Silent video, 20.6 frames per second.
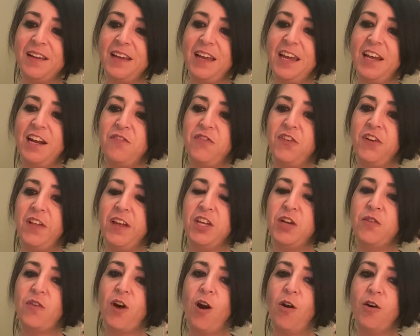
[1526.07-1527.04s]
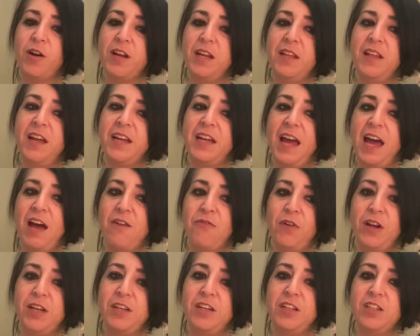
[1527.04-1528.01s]
And I feel like you're already like
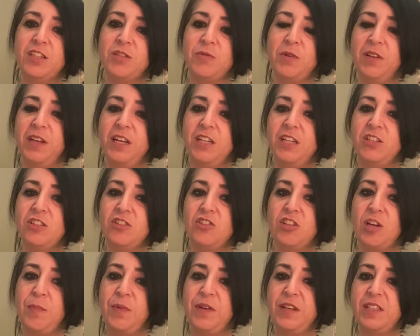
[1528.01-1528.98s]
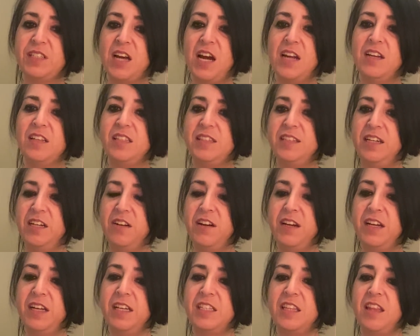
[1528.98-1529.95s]
halfway into this relationship and it's kind of
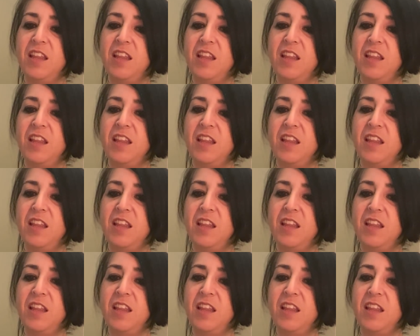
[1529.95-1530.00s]
serious,